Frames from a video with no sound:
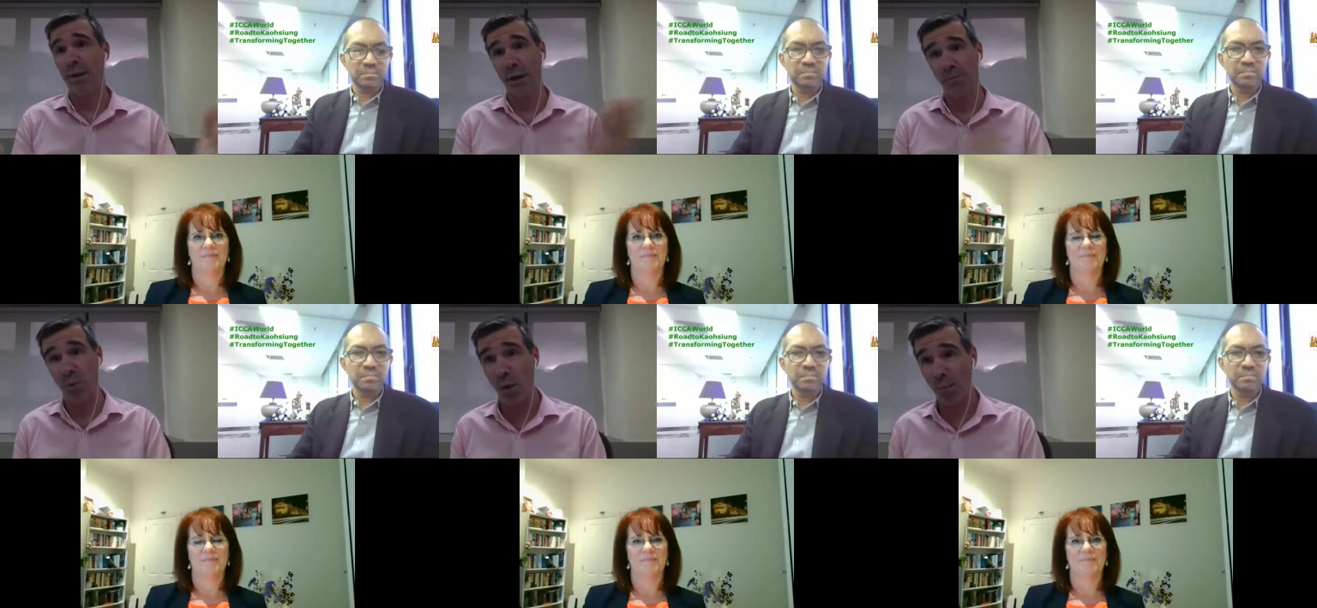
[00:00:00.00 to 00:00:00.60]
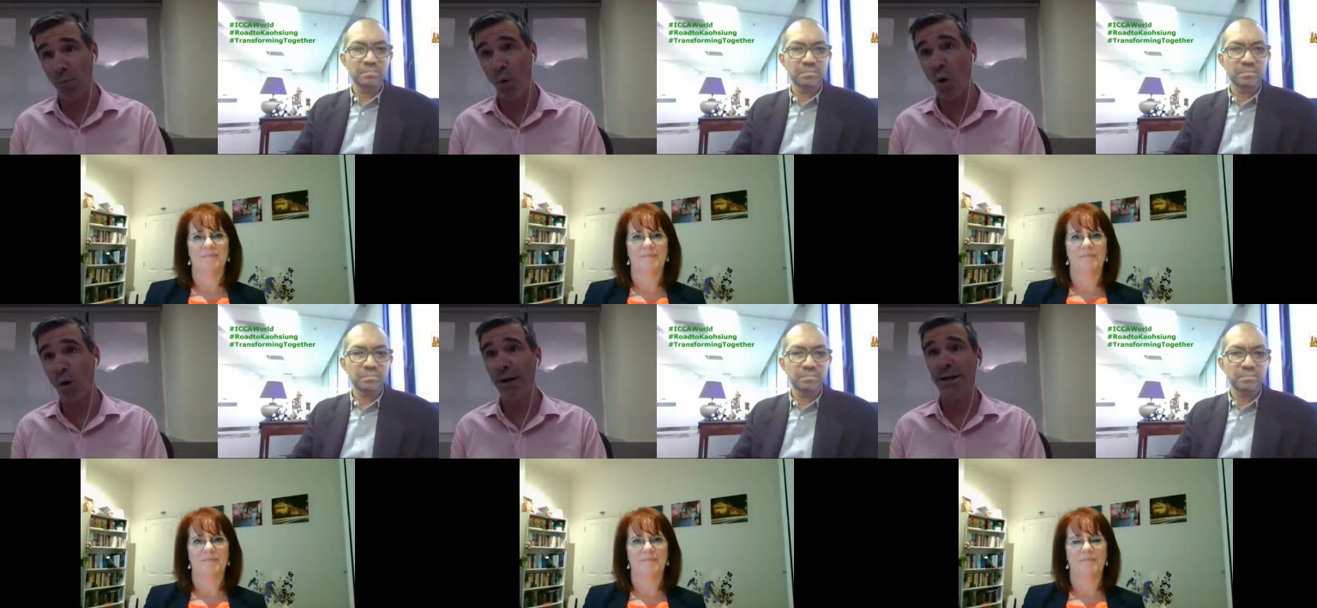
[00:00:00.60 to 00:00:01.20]
Speaker 1: to pour more
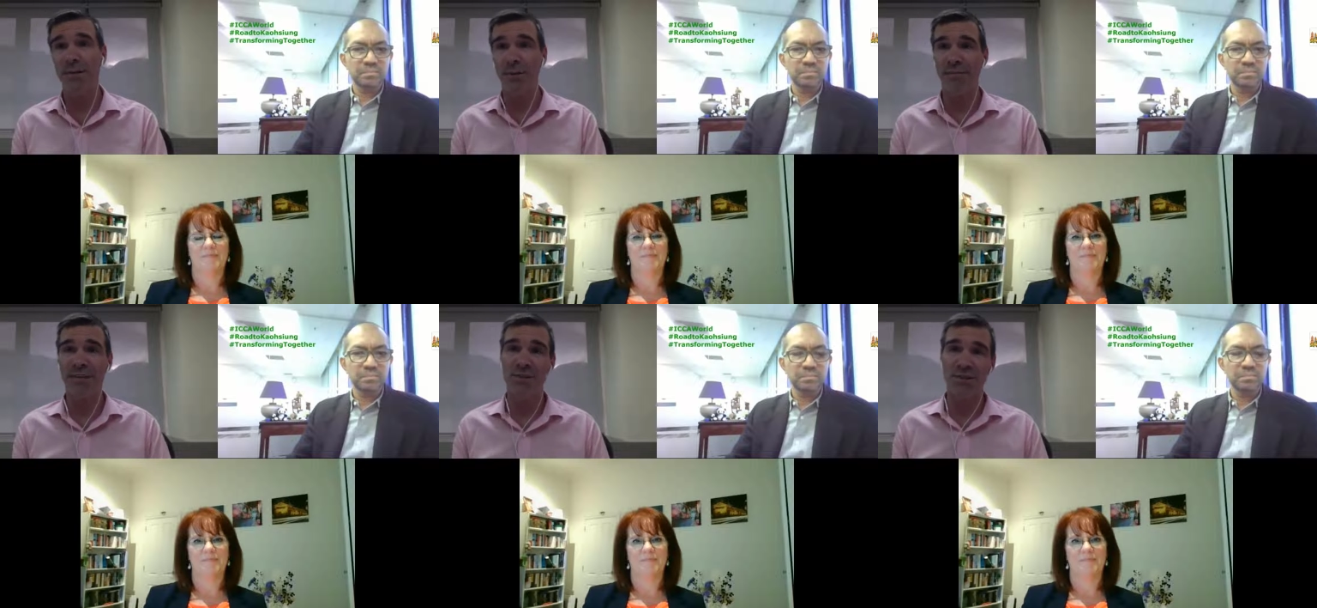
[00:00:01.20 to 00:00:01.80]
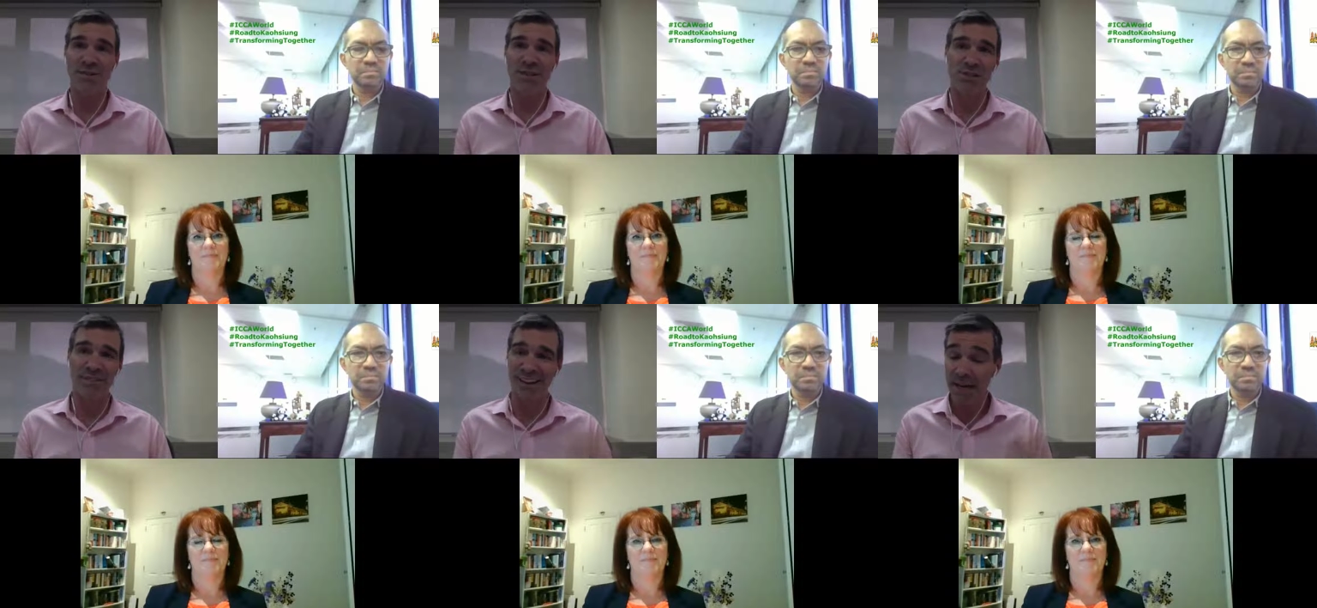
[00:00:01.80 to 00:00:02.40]
into a face-to-face
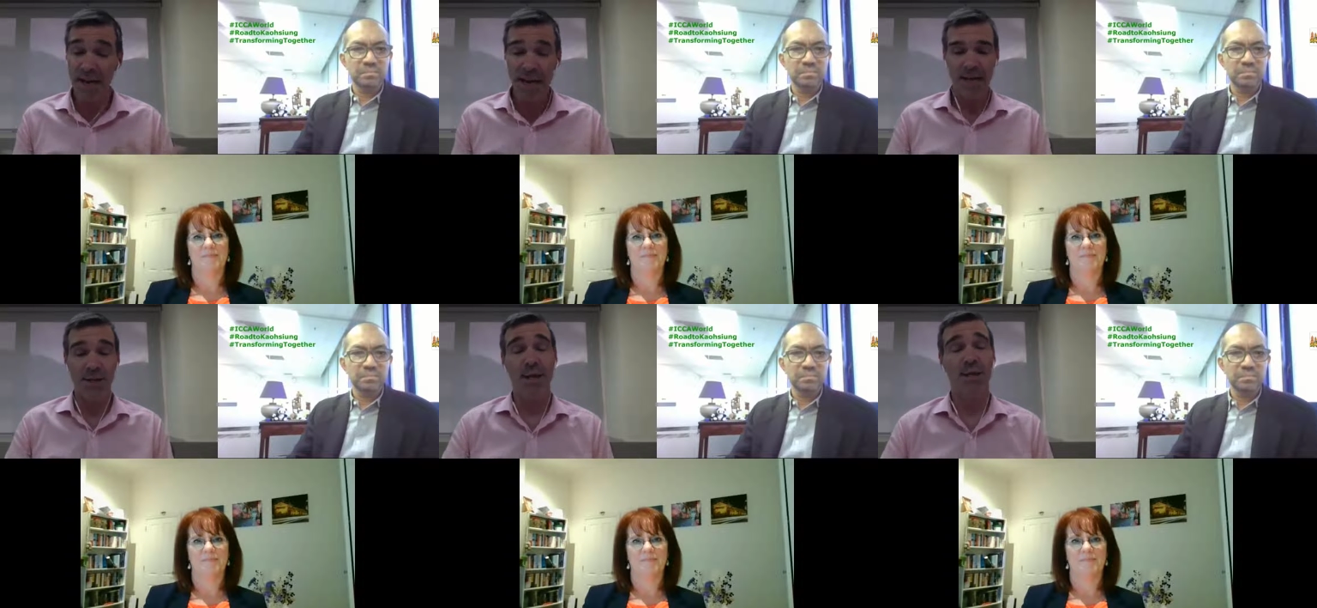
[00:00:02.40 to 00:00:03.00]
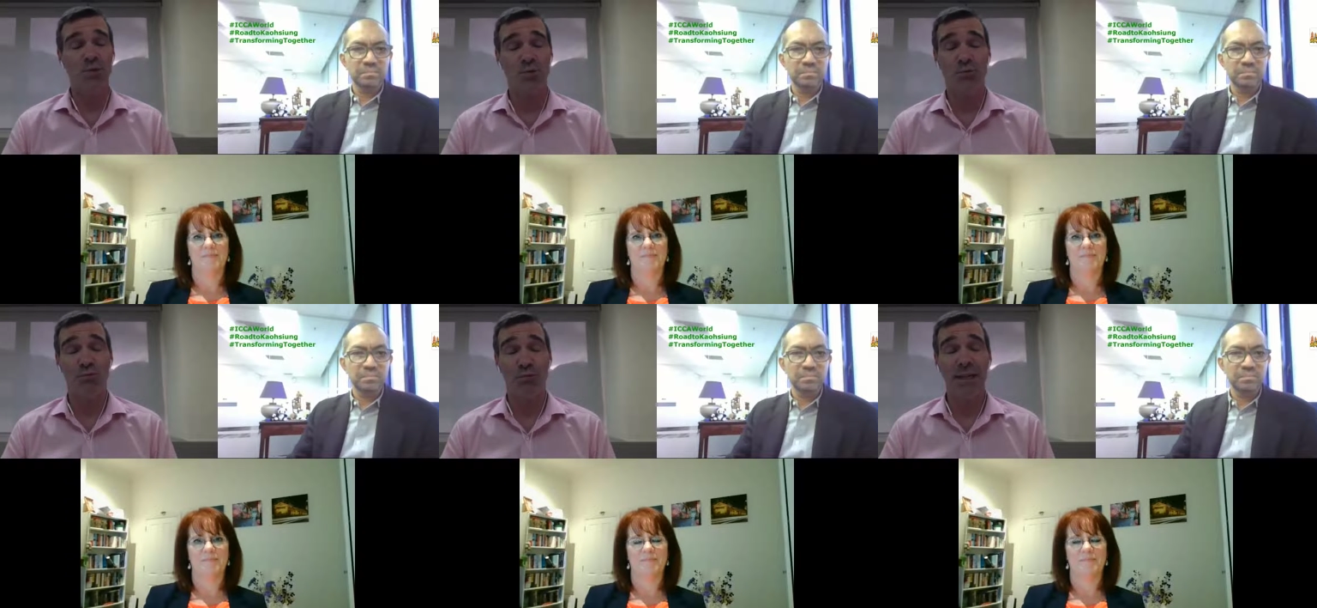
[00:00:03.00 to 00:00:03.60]
event? It, it's
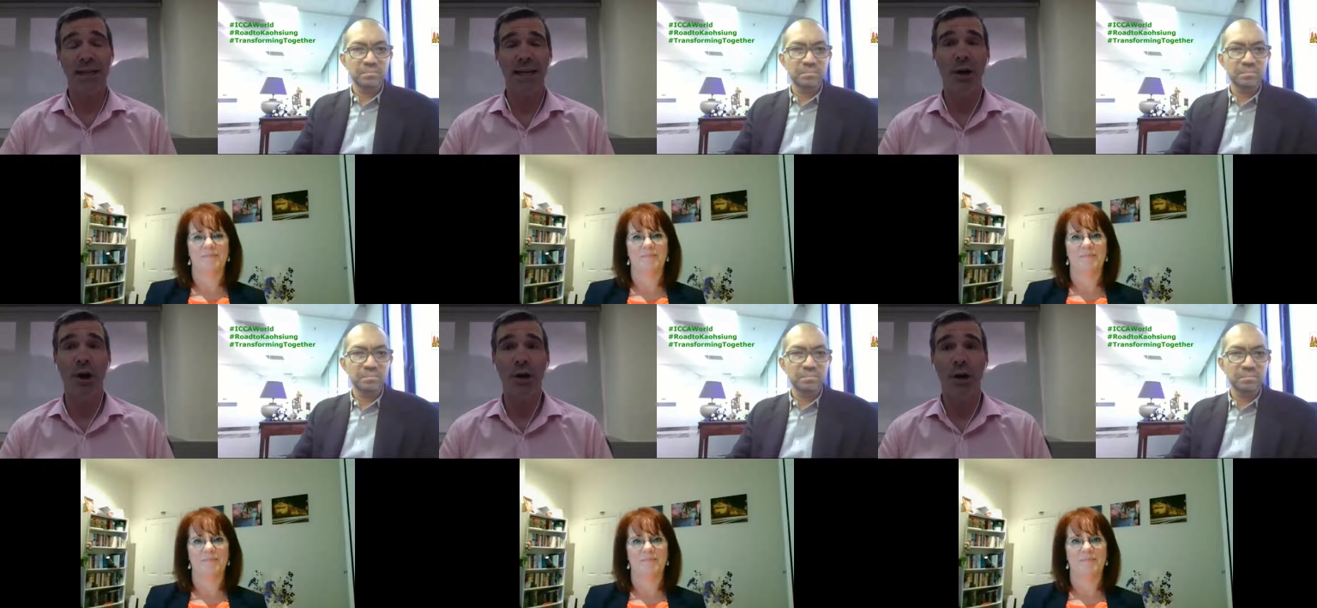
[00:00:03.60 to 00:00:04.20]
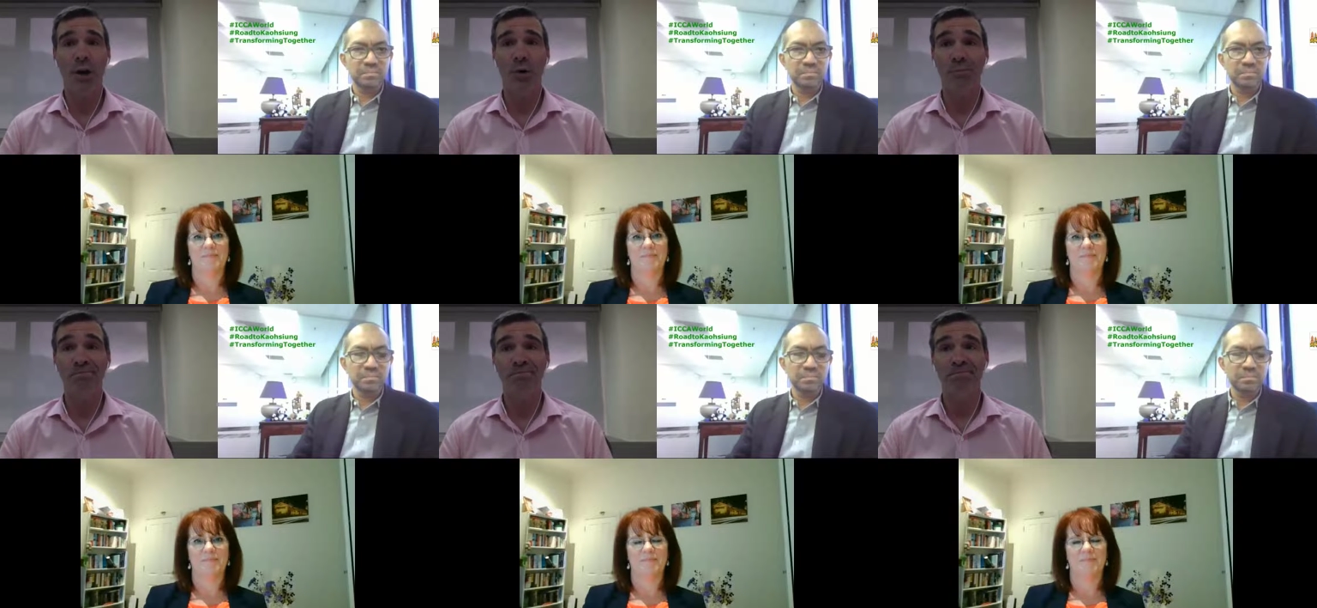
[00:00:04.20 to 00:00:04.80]
really an
Speaker 2: unknown.
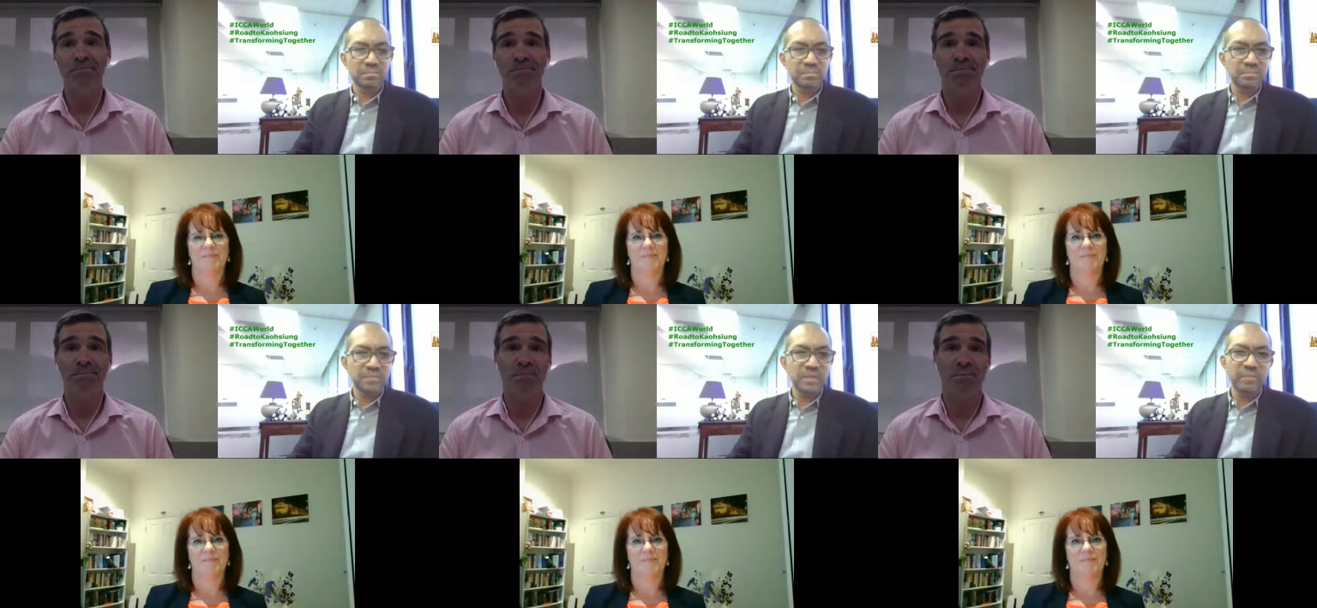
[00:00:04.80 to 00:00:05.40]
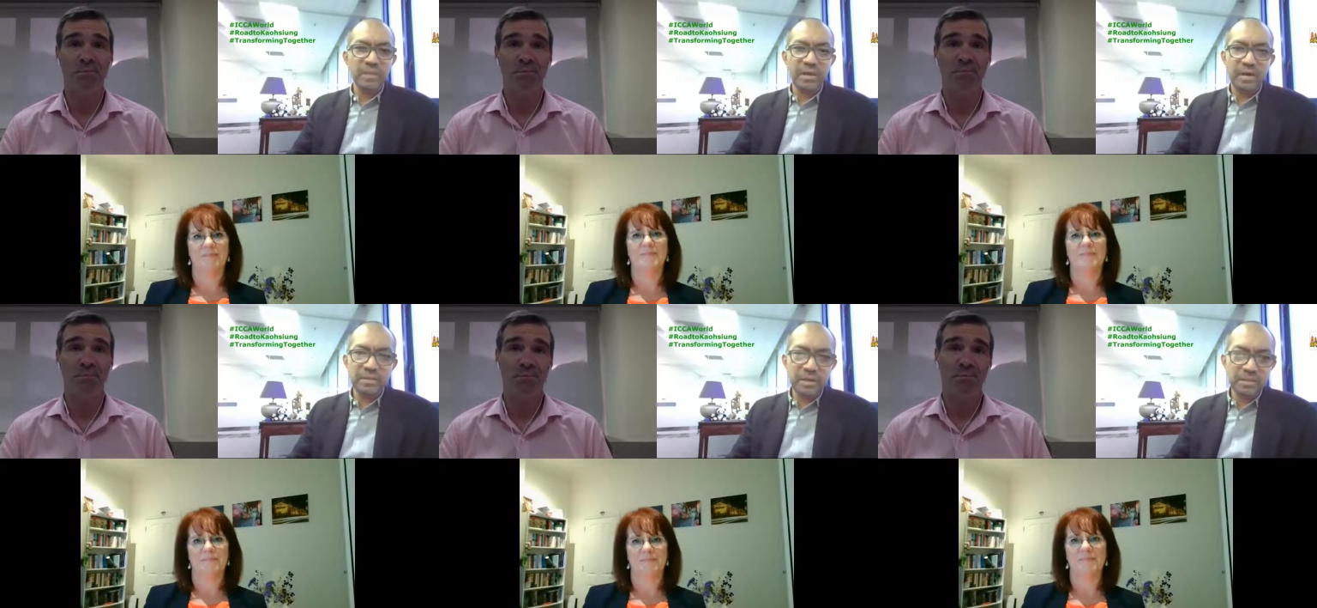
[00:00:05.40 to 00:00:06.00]
Yeah, I,
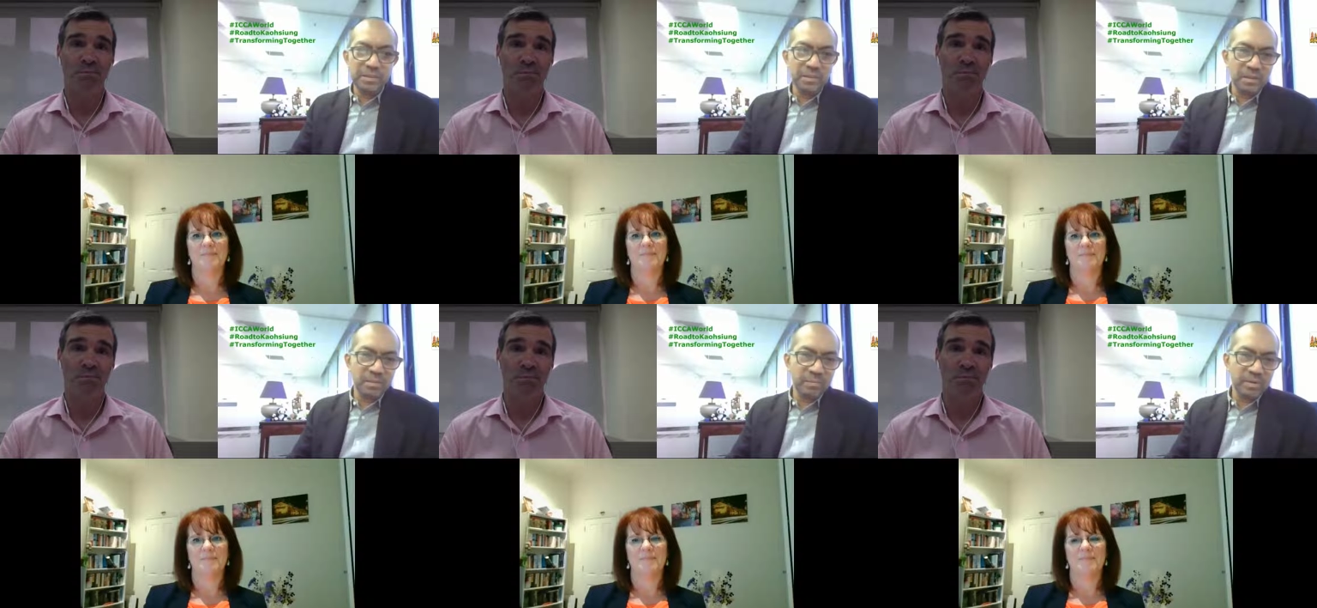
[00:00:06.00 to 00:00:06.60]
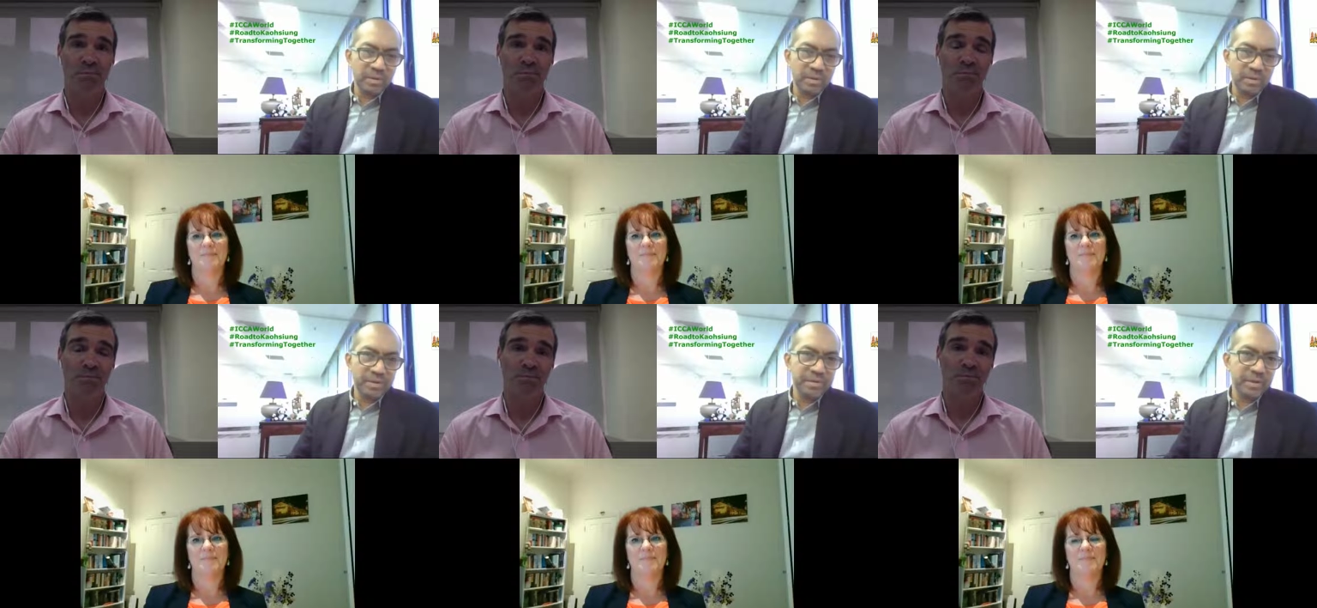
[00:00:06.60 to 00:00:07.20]
I think uh, uh, Karen and